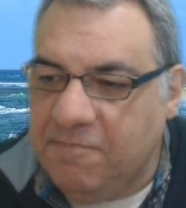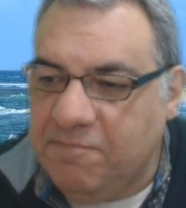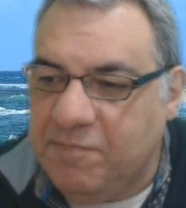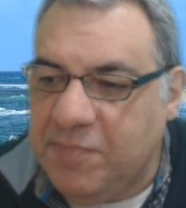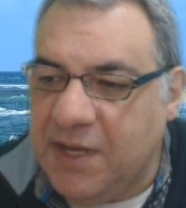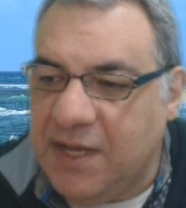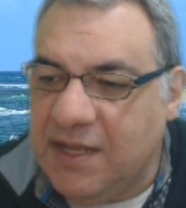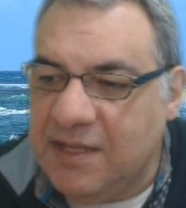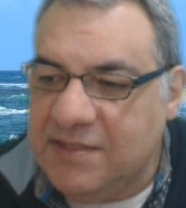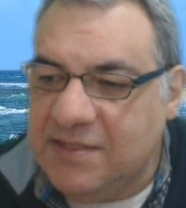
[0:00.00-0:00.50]

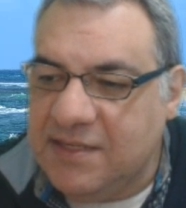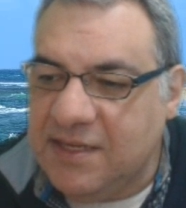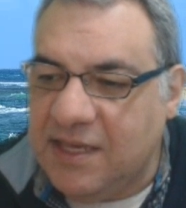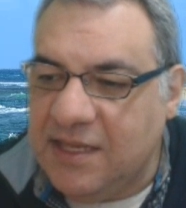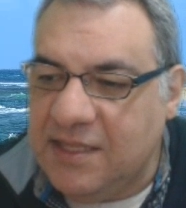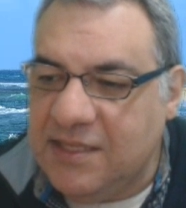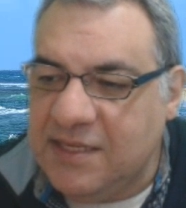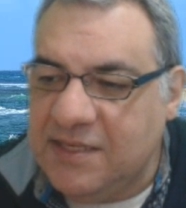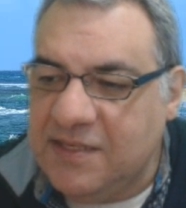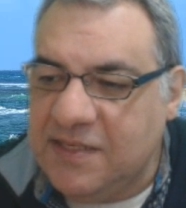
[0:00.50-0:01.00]
But
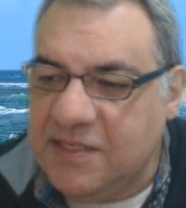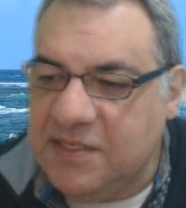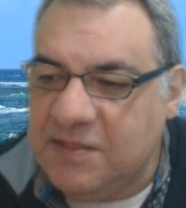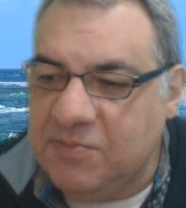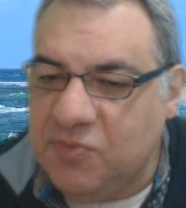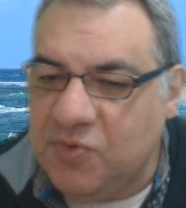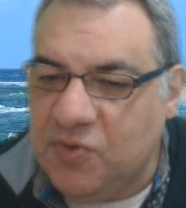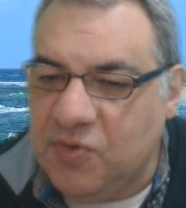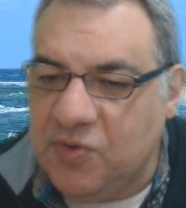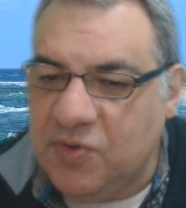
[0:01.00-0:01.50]
this is
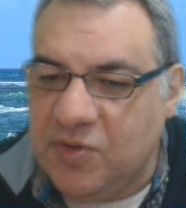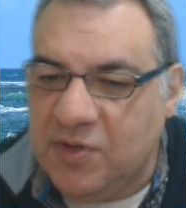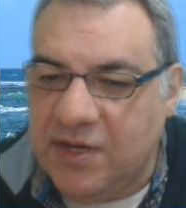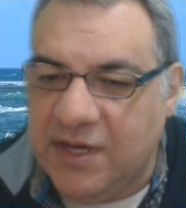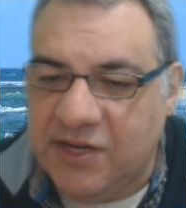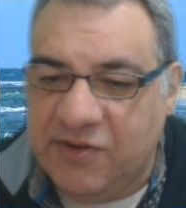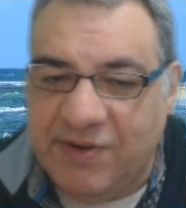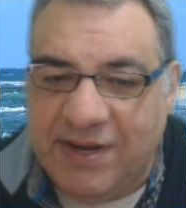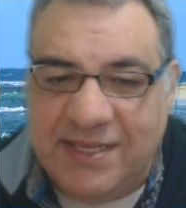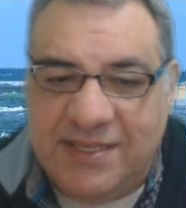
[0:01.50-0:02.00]
more
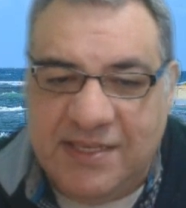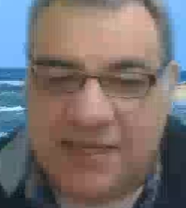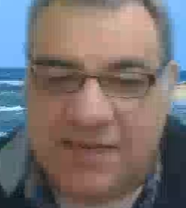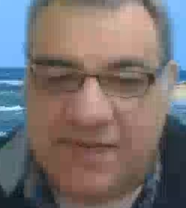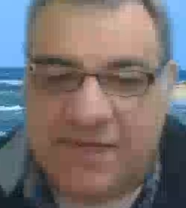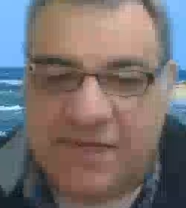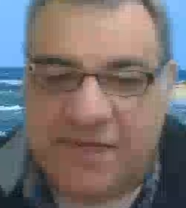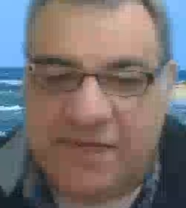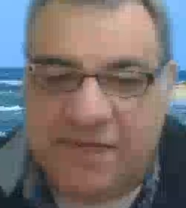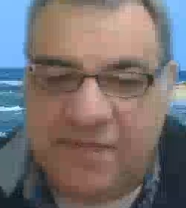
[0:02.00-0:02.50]

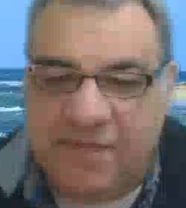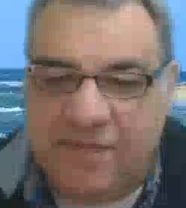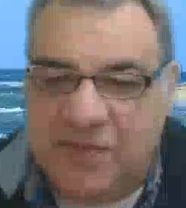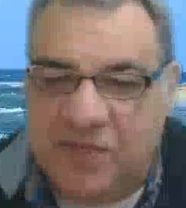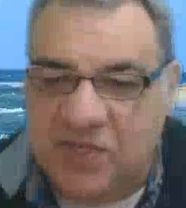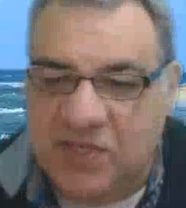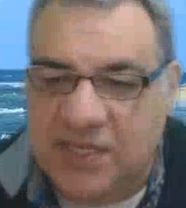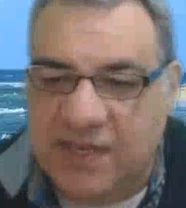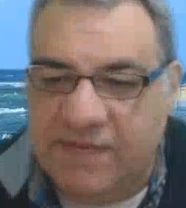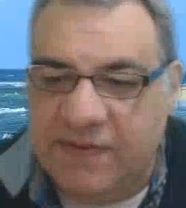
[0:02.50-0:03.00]
aggressive,
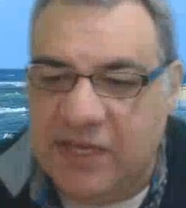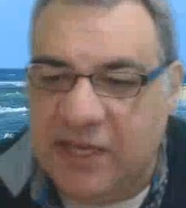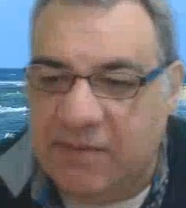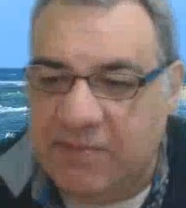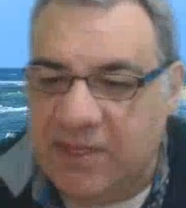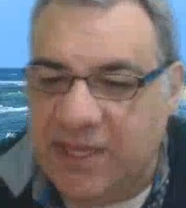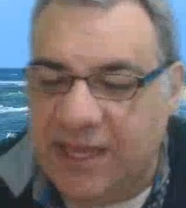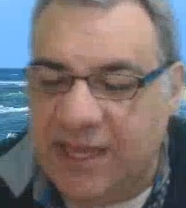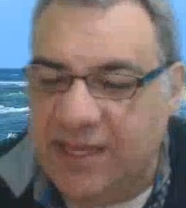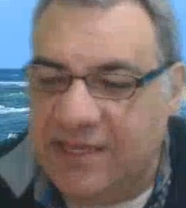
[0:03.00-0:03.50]
just giving up
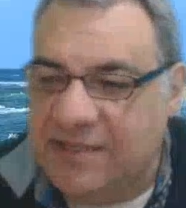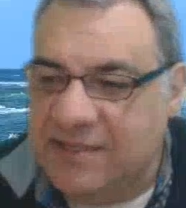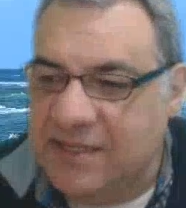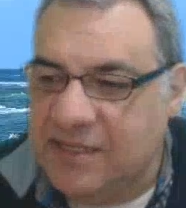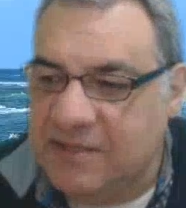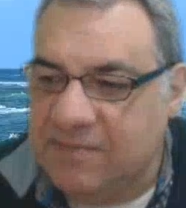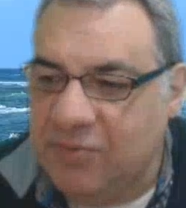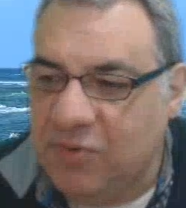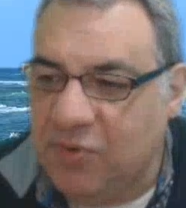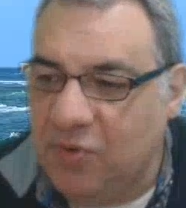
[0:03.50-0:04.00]
the
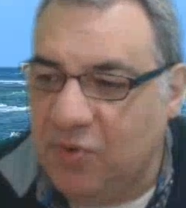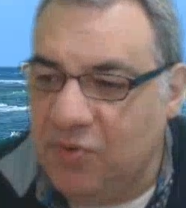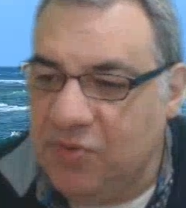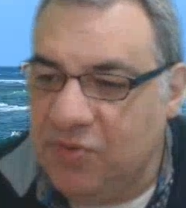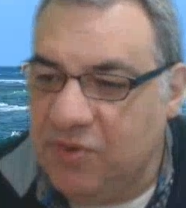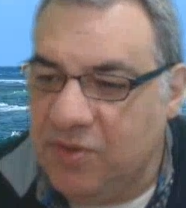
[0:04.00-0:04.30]
a6 pawn,